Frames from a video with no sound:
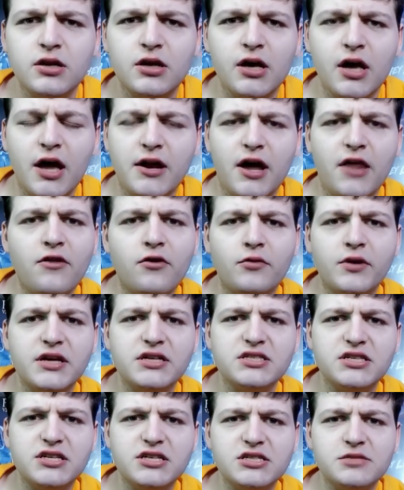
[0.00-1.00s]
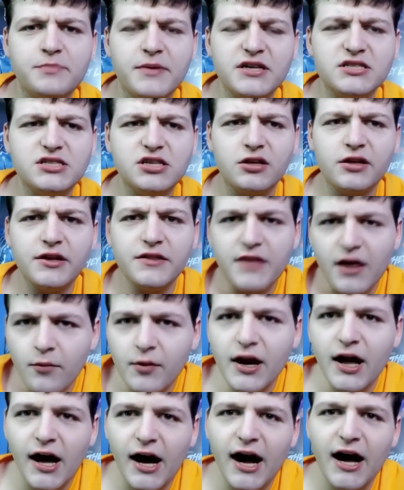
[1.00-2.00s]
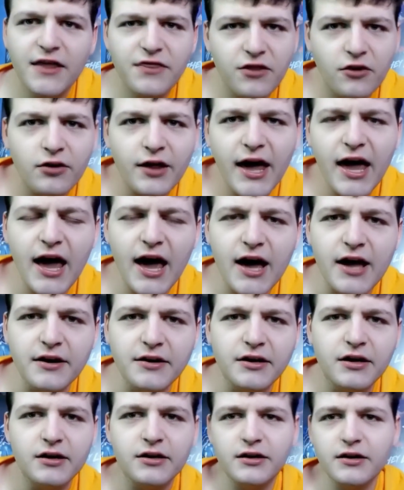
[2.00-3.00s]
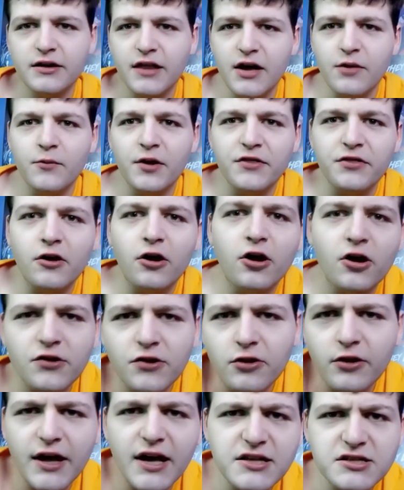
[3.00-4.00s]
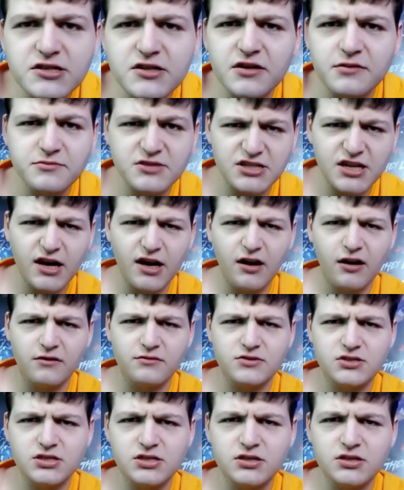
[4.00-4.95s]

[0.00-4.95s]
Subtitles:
Another reason is, basically, they want to hide the land. They want all the land to themselves.